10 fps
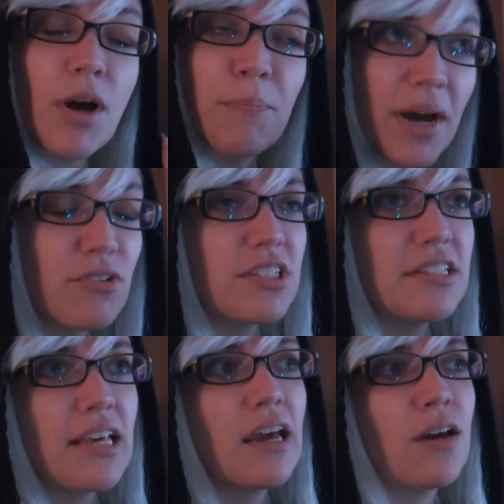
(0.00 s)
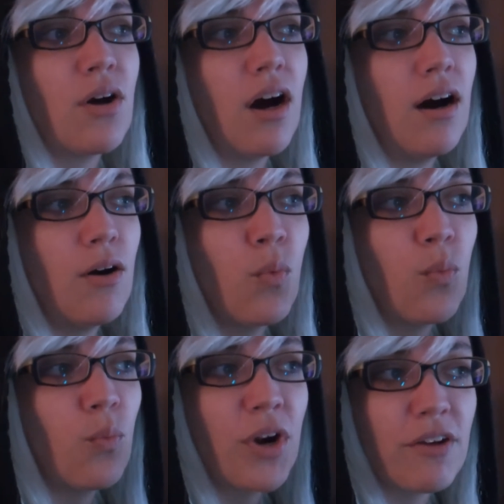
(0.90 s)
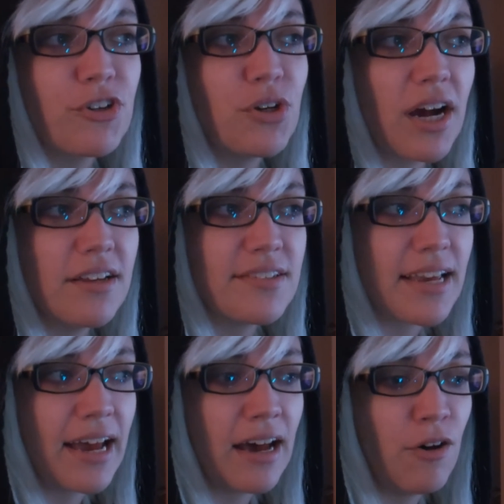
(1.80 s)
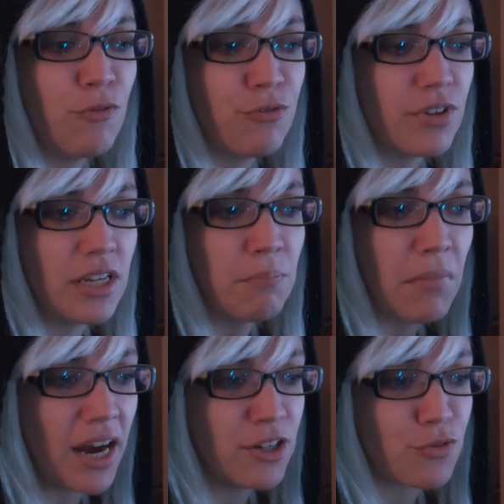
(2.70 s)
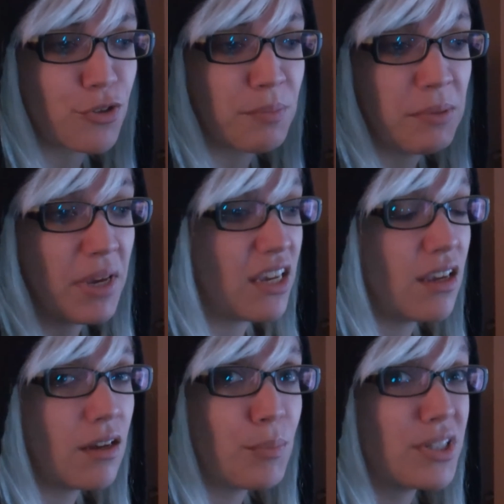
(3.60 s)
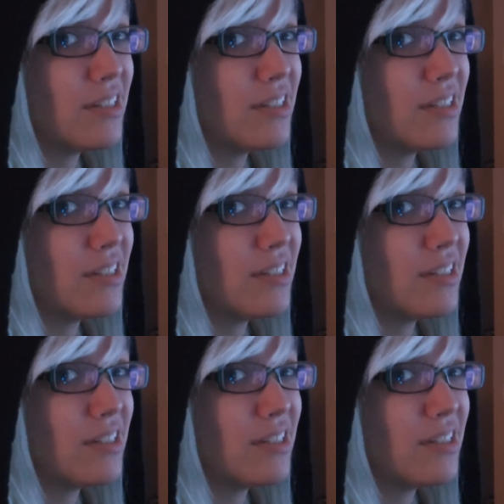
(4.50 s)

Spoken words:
about to say, whatever you guys have in mind for me making,